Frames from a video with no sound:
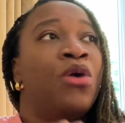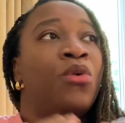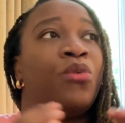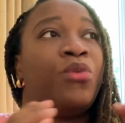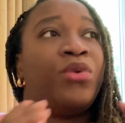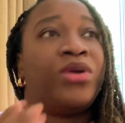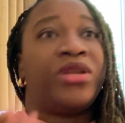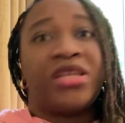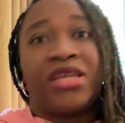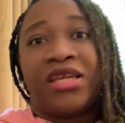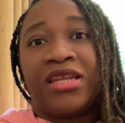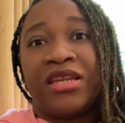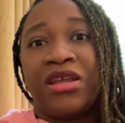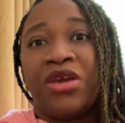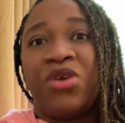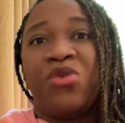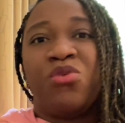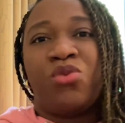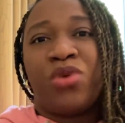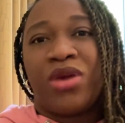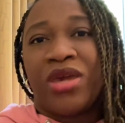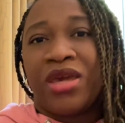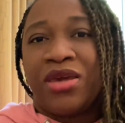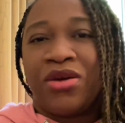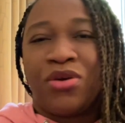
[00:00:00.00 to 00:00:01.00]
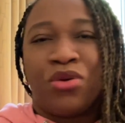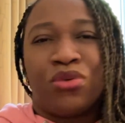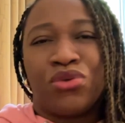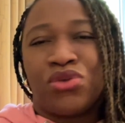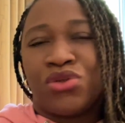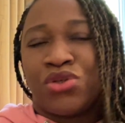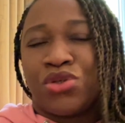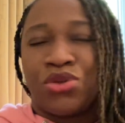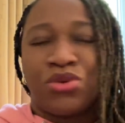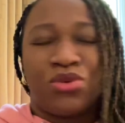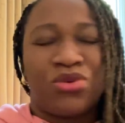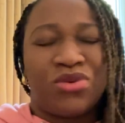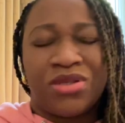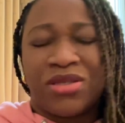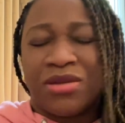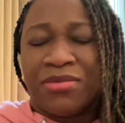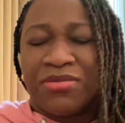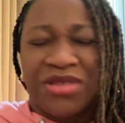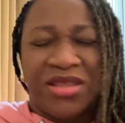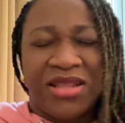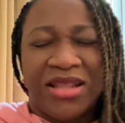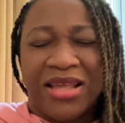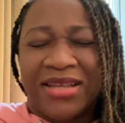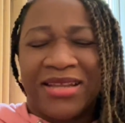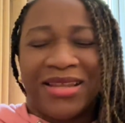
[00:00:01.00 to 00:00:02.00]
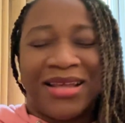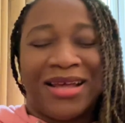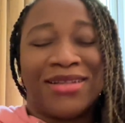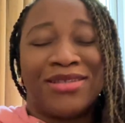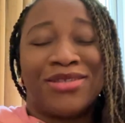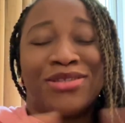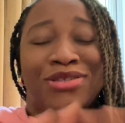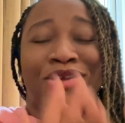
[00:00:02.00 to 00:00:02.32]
within a week or two or something like that.